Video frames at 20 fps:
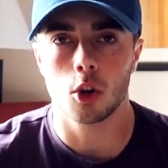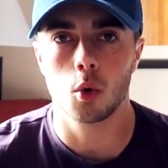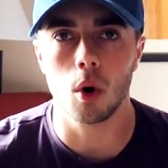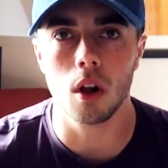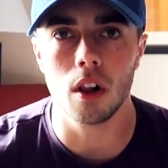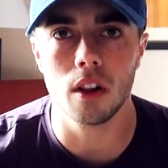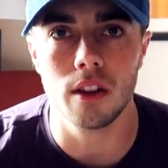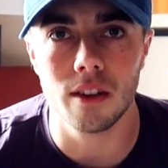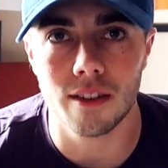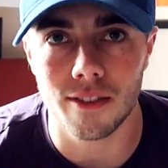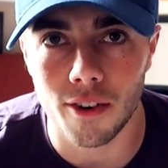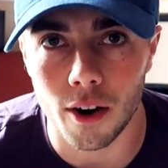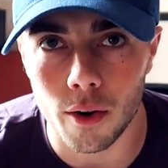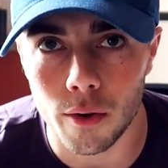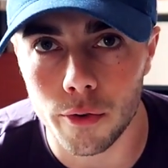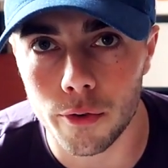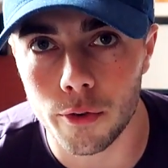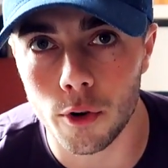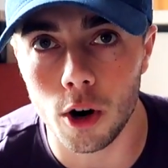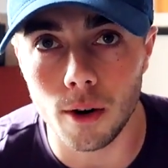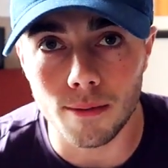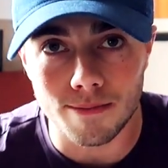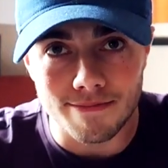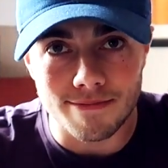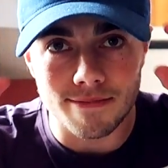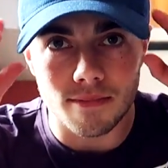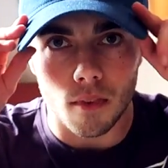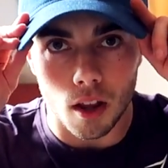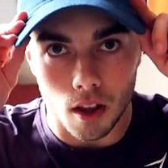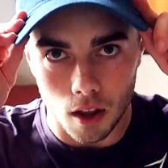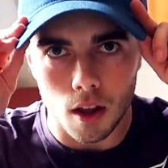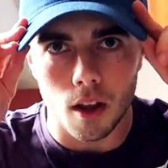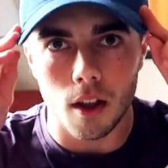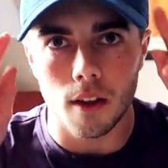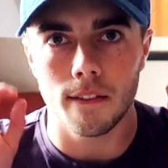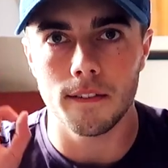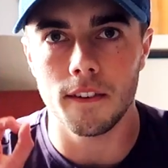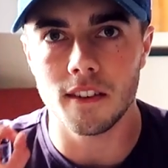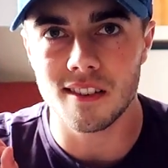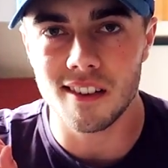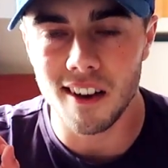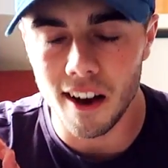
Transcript: quality is very firm, fits